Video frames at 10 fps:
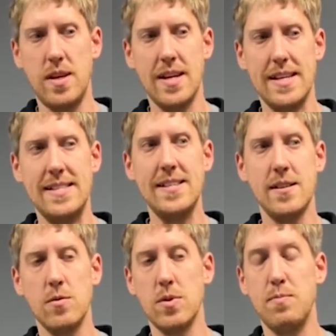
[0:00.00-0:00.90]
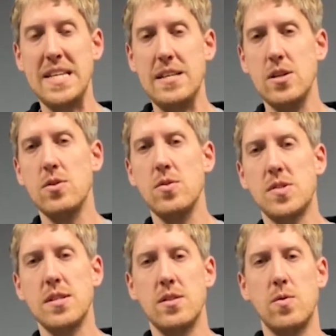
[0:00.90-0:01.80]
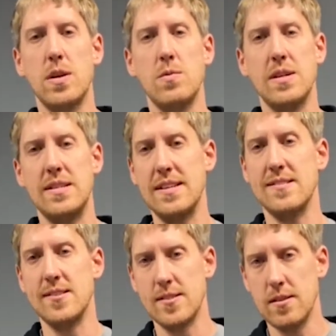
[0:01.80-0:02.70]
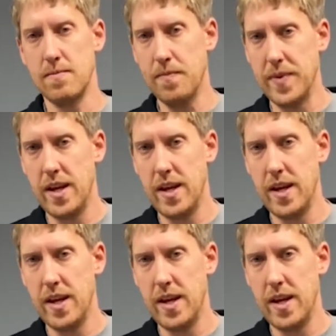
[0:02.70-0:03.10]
the idea that it would be used in a 2110 system.